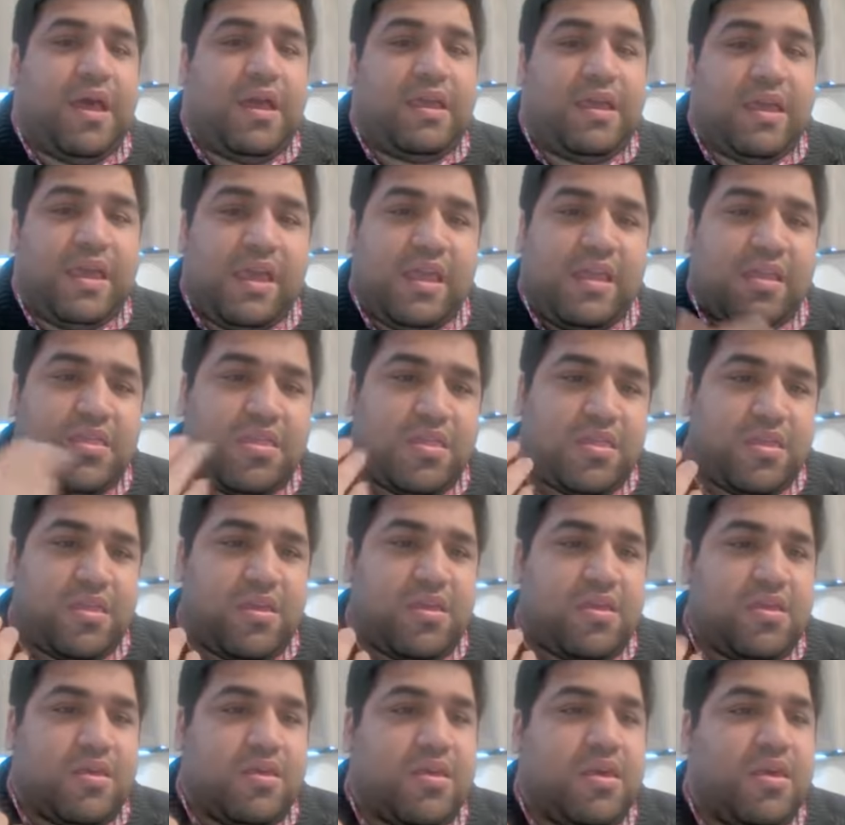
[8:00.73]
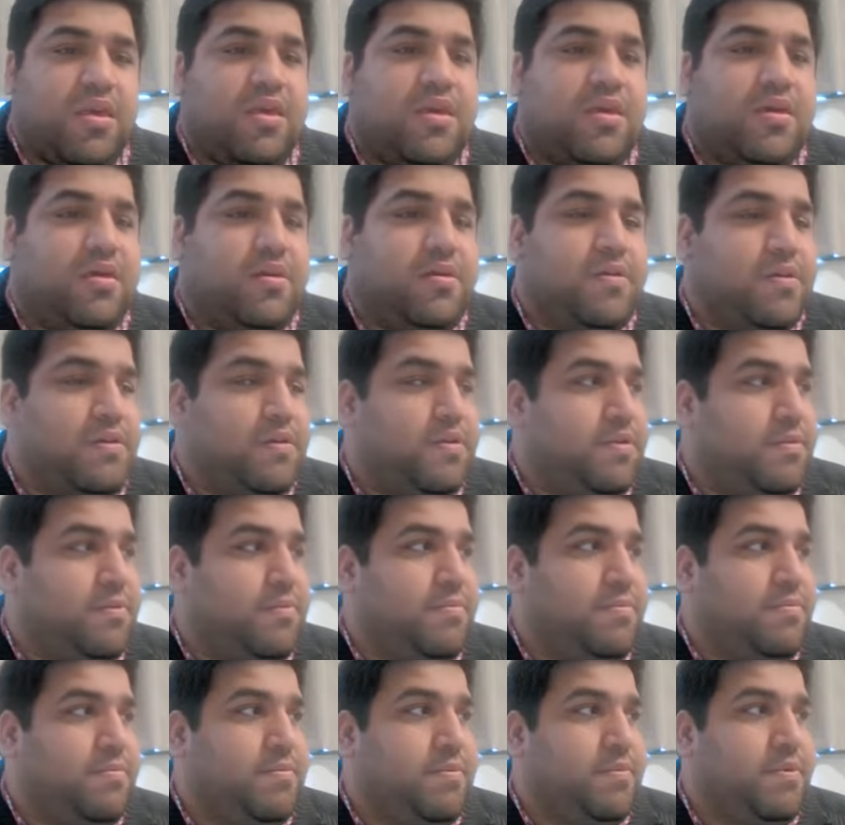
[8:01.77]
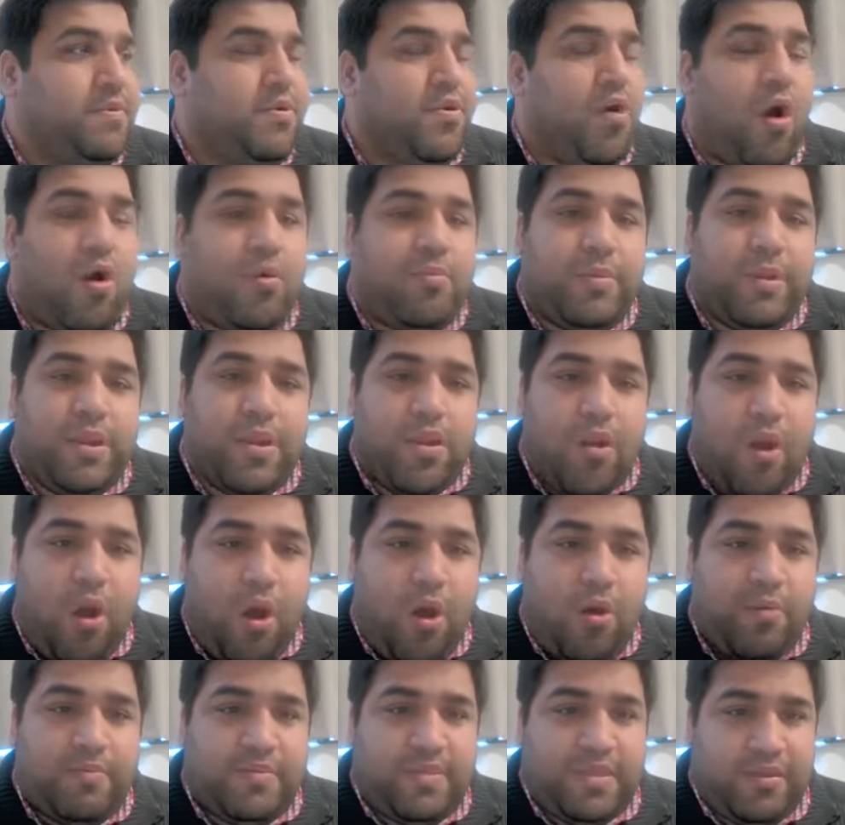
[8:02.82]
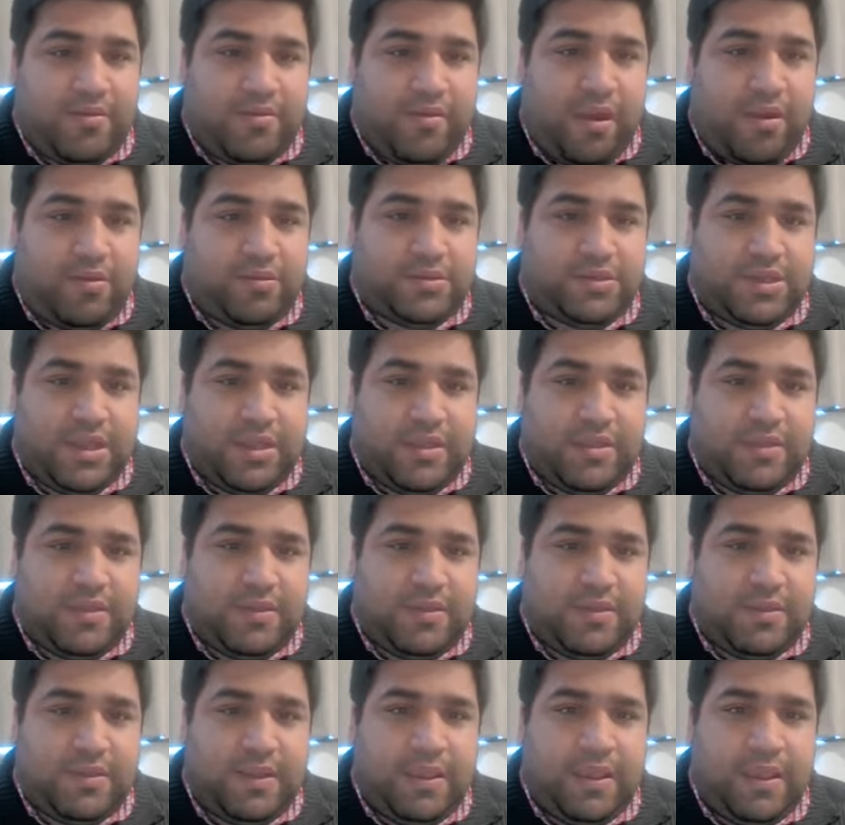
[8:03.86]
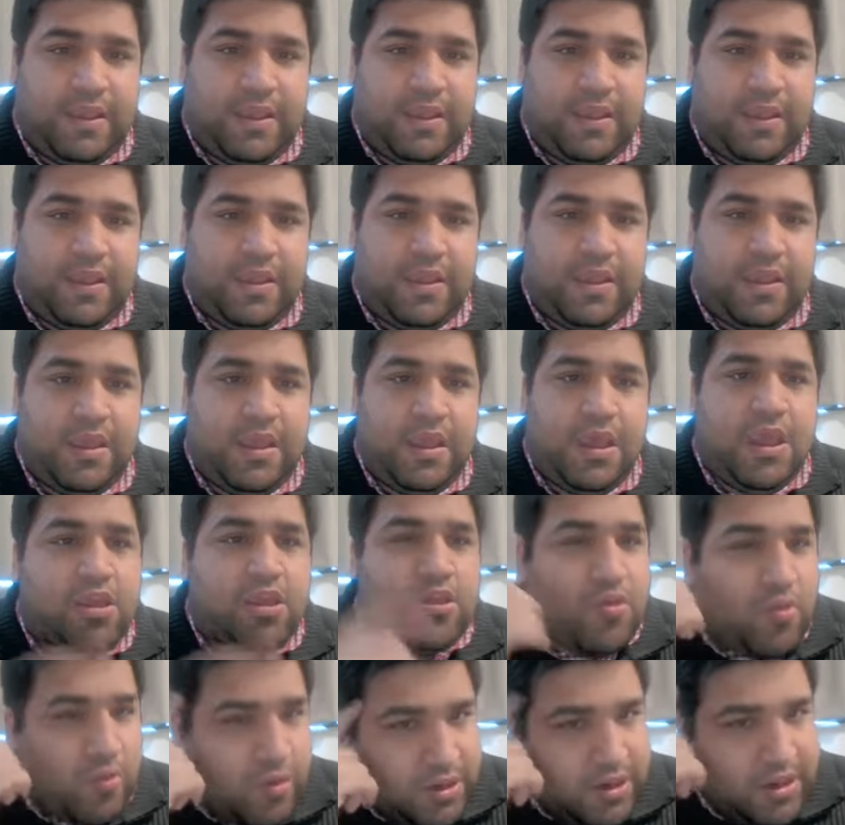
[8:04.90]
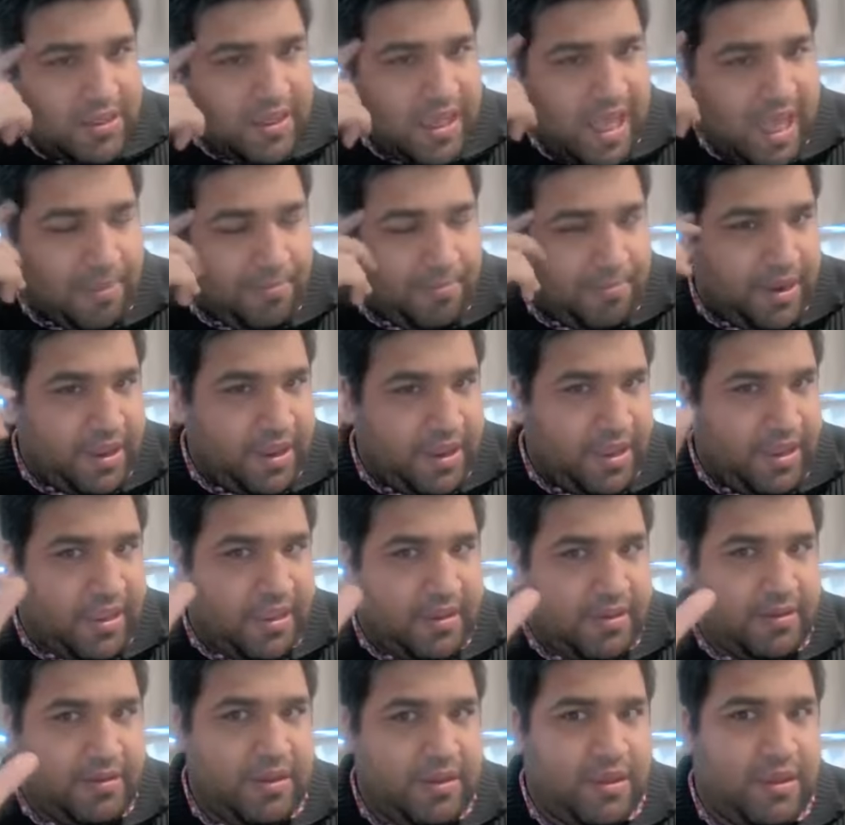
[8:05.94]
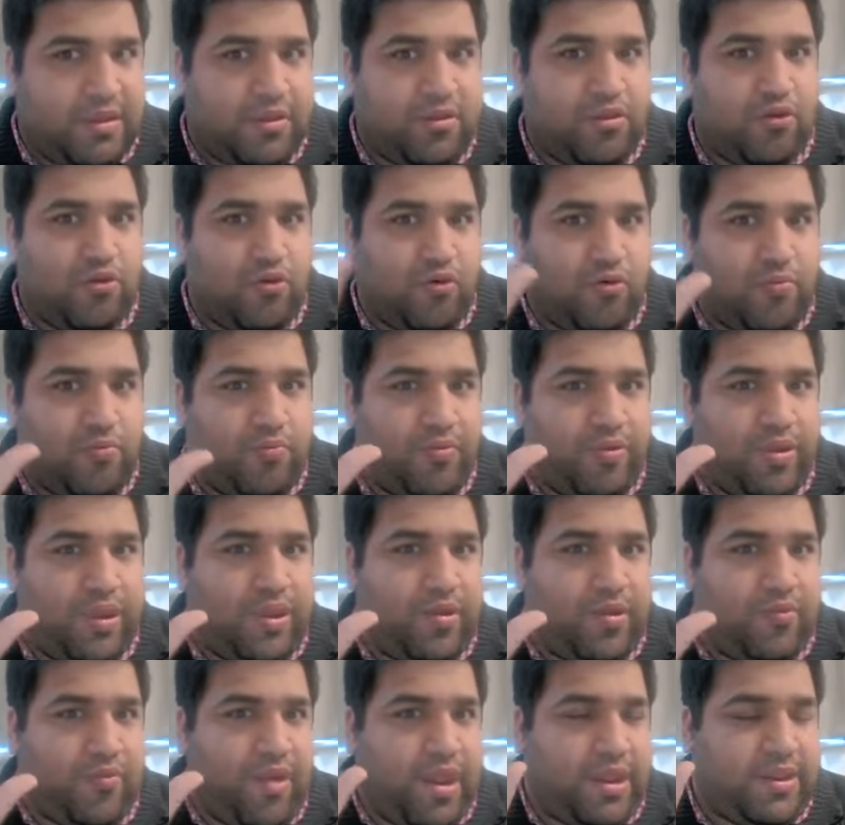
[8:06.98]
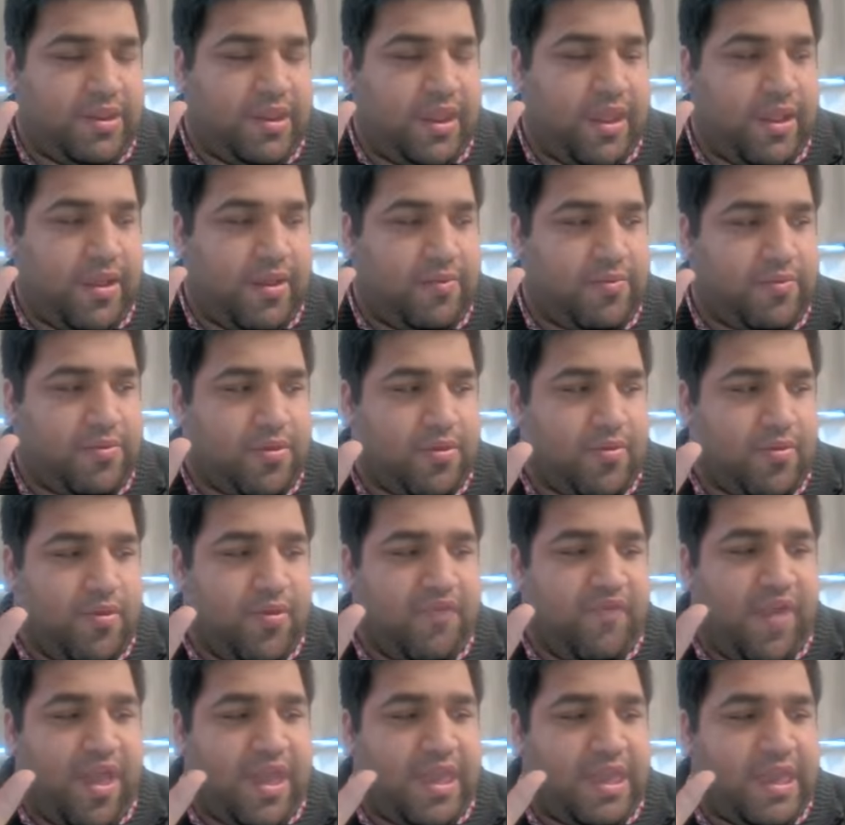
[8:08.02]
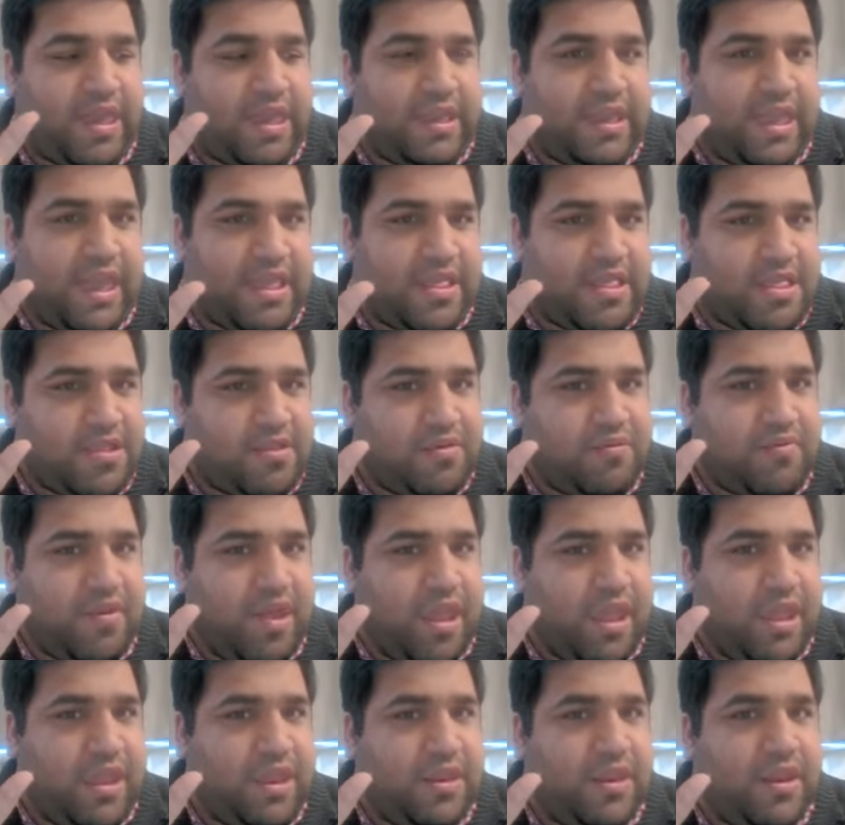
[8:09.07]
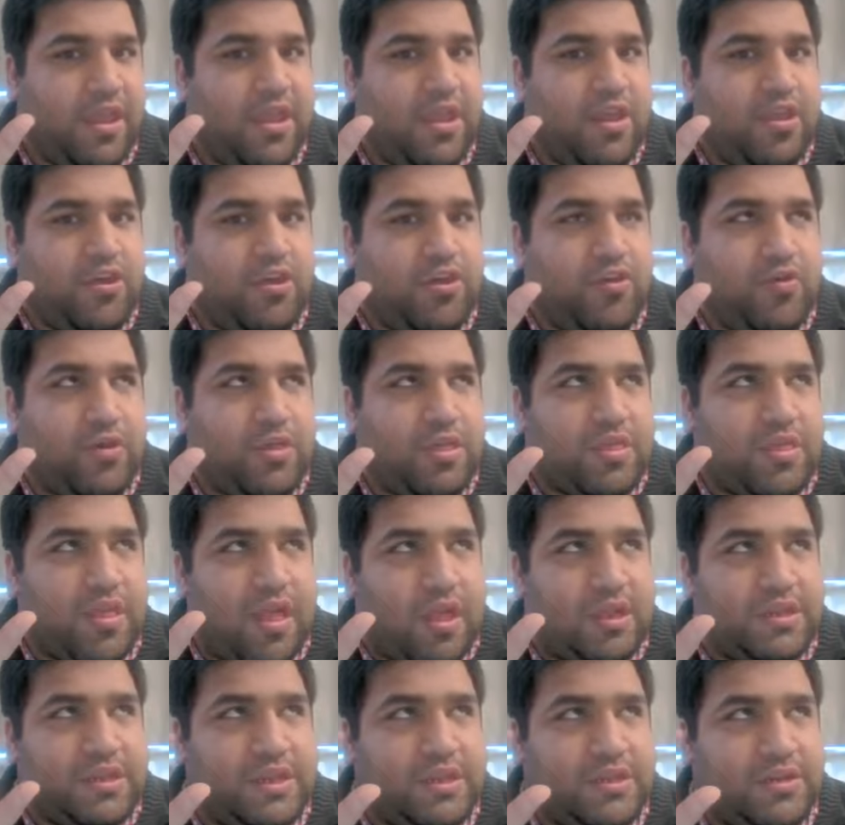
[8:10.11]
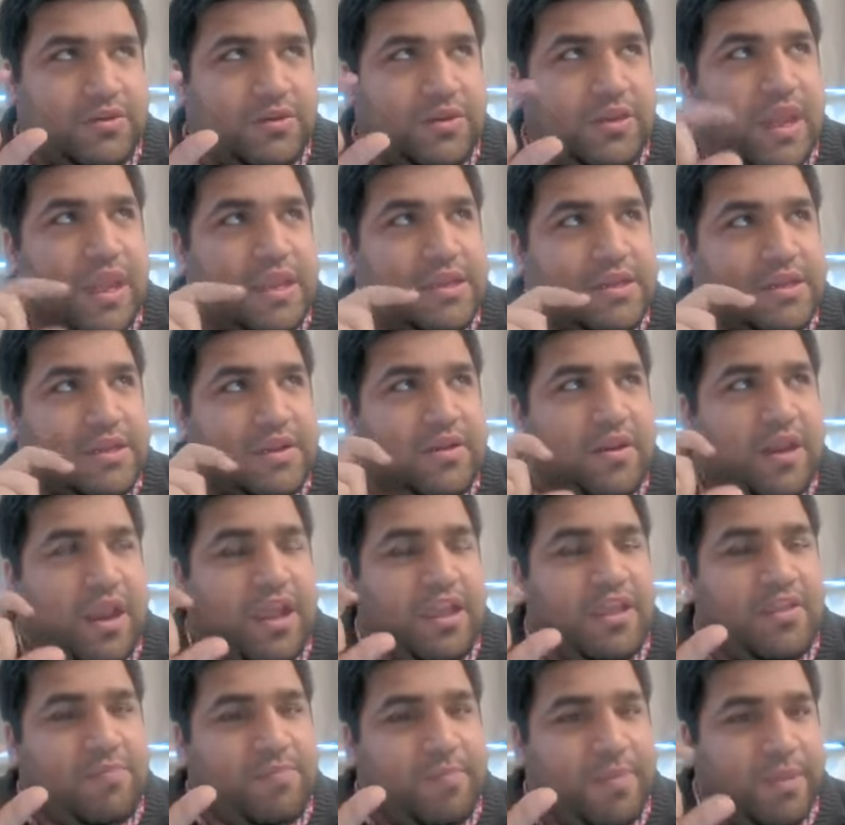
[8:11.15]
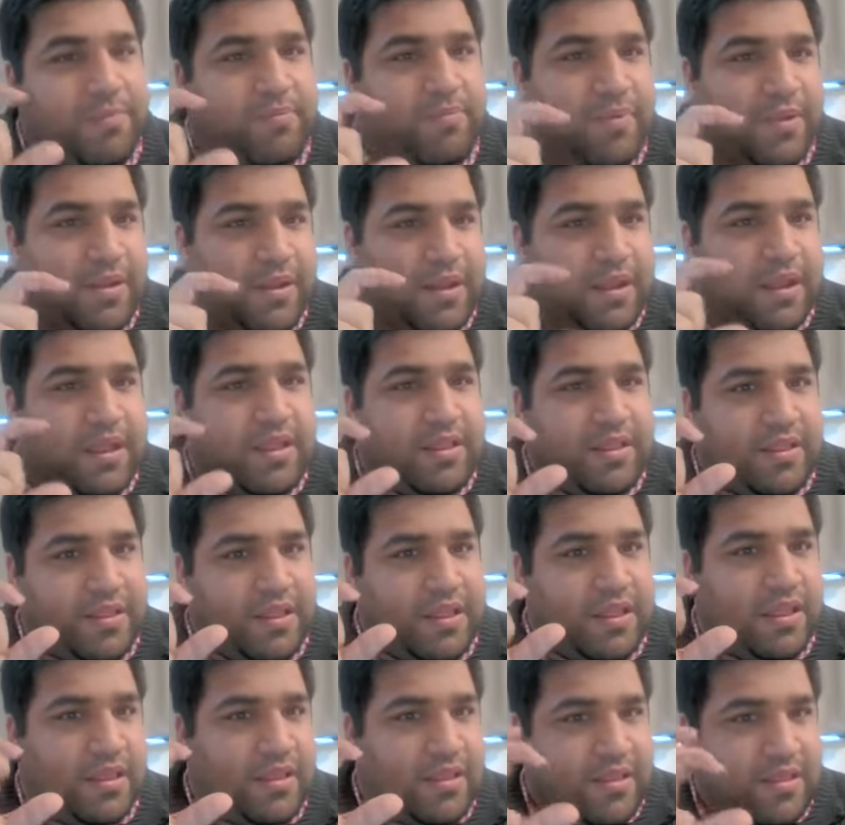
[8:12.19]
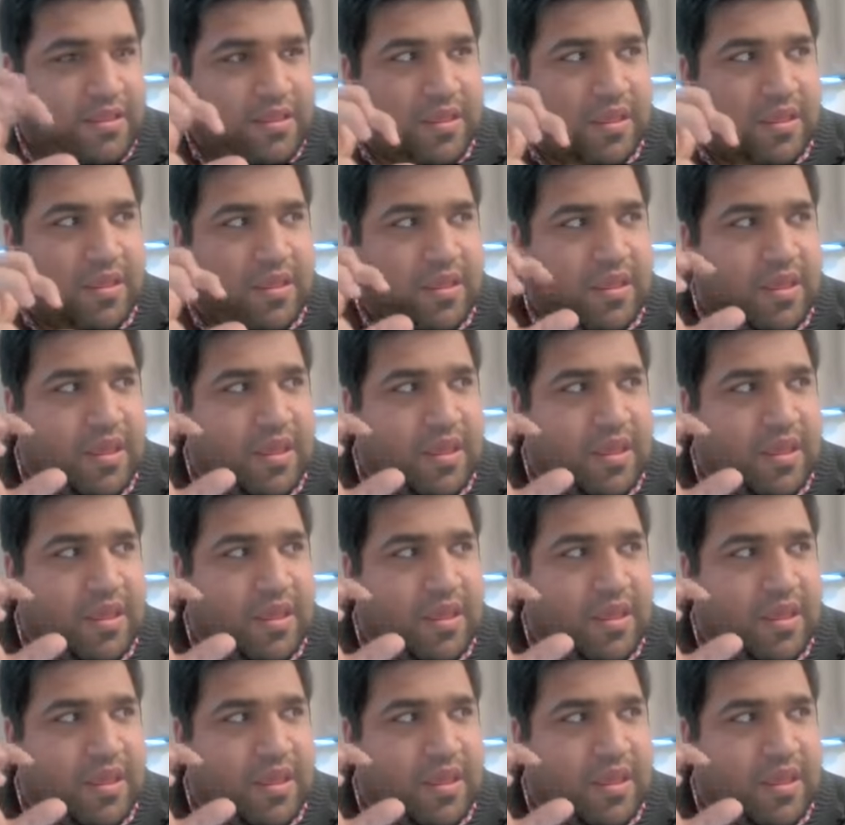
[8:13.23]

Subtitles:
against the uh, common norms around us. So, what is happening here in your brain right now? So, if I can guess it right, you're starting to categorize people in these